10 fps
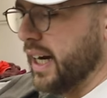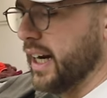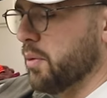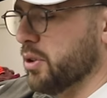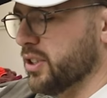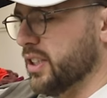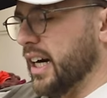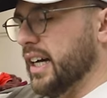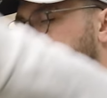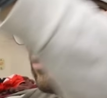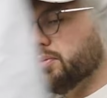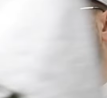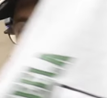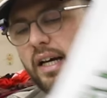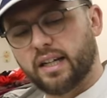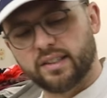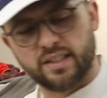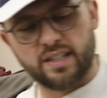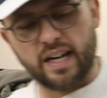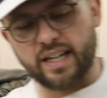and I wasn't someone like as a
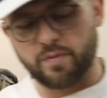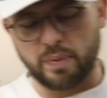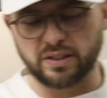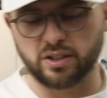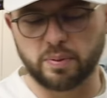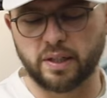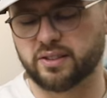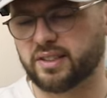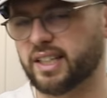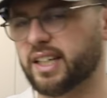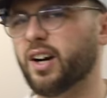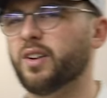naive business person thinking,